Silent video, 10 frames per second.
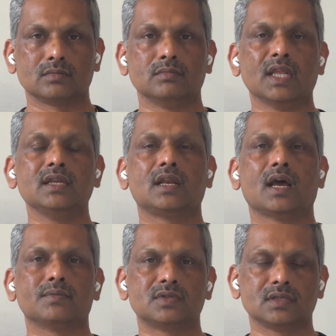many
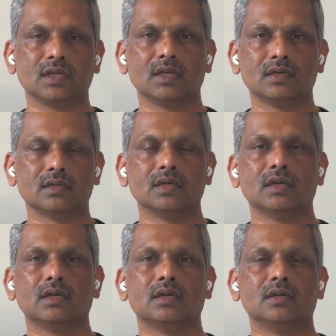clubs in
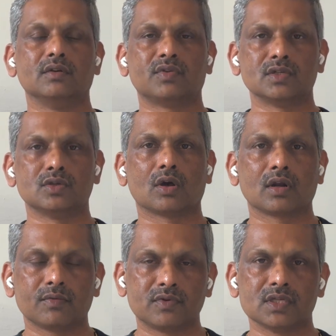different
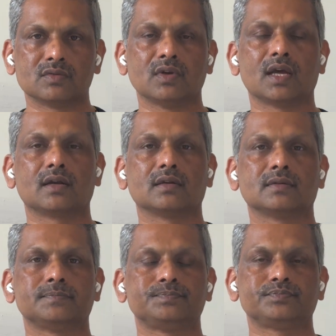geographies where
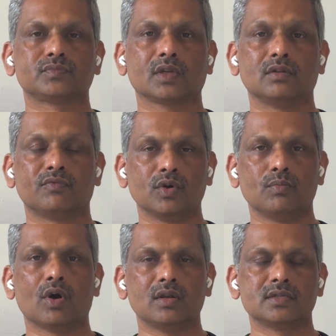the
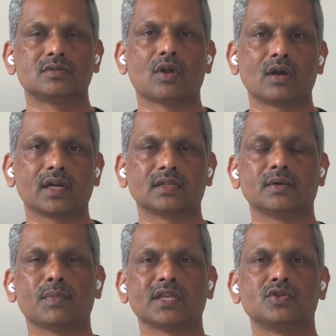football is not at the
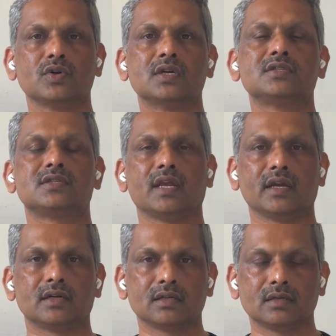matured
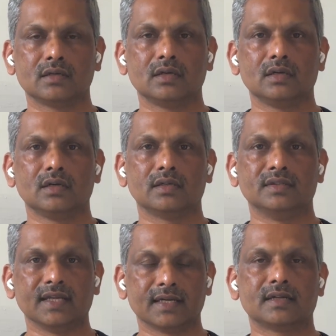state.
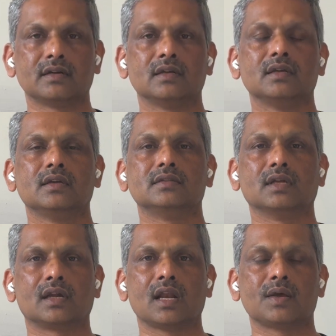There,
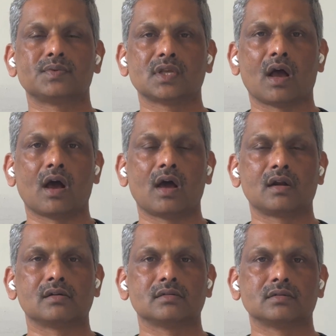the clubs are
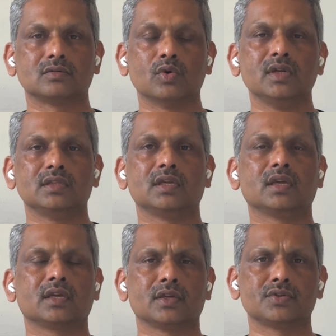only
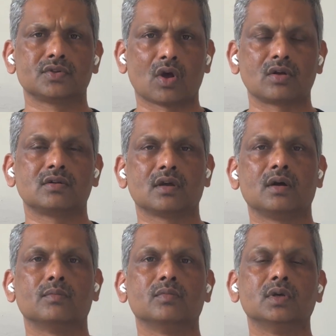thinking short term,